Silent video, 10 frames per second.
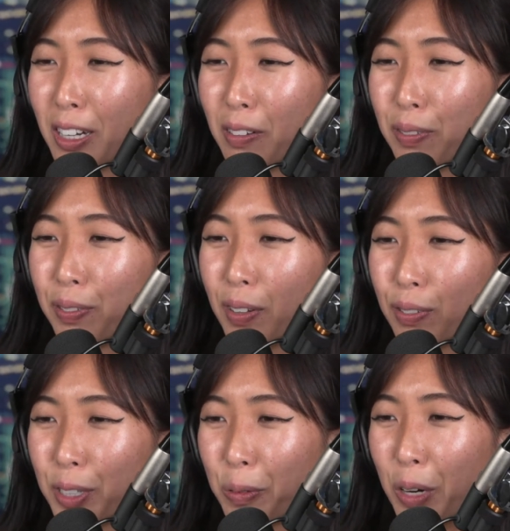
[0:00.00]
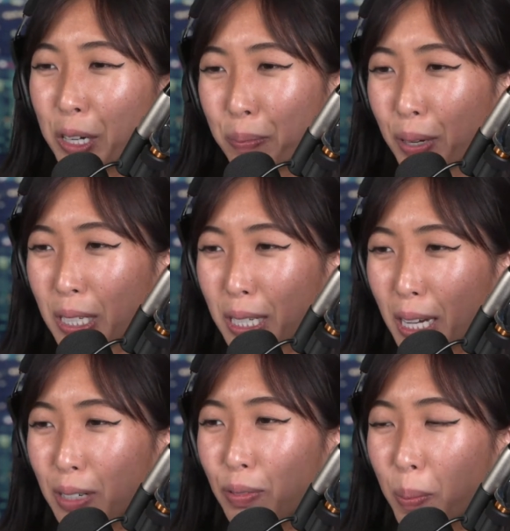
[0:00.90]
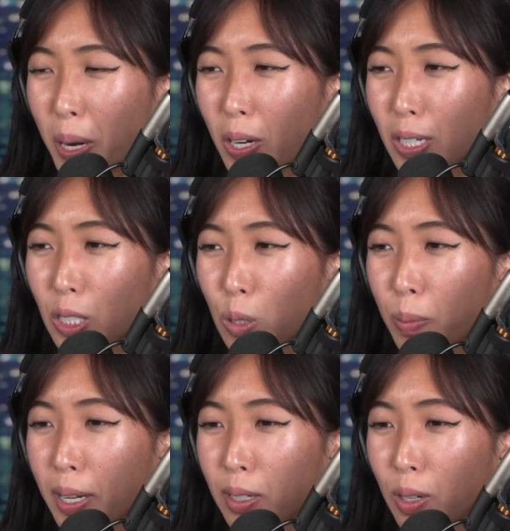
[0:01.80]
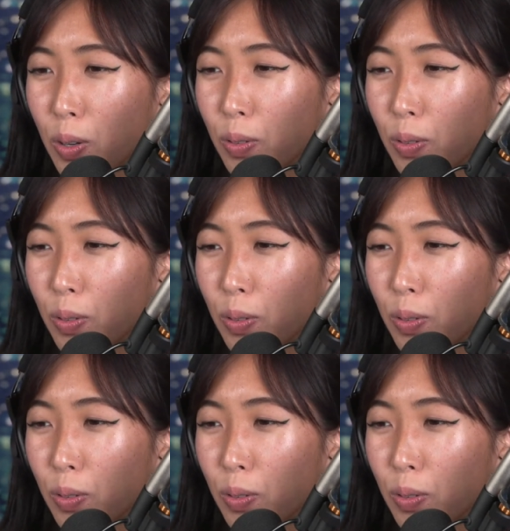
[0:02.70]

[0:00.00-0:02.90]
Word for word: 51% of Americans pay no